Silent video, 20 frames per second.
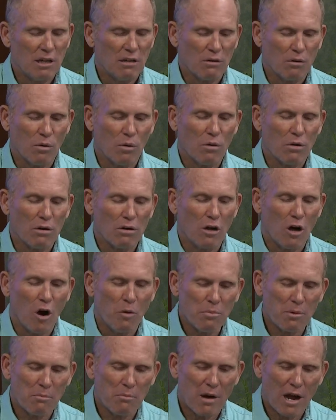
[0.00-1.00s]
Lord,
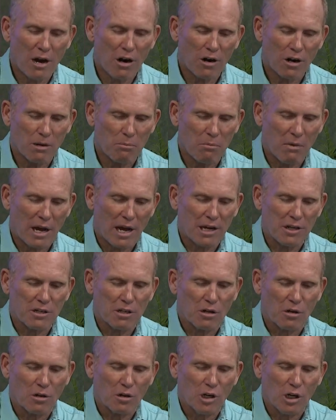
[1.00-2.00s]
open my heart and mind to
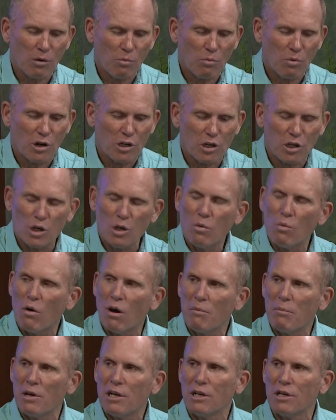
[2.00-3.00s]
learn what you
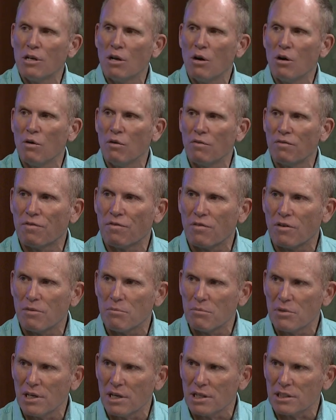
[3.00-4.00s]
want me to know
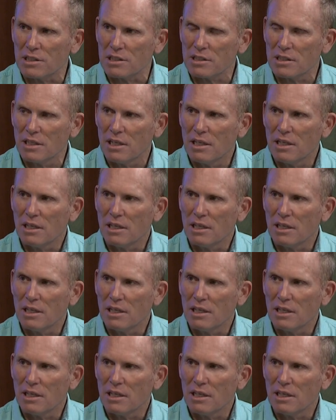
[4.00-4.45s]
from this.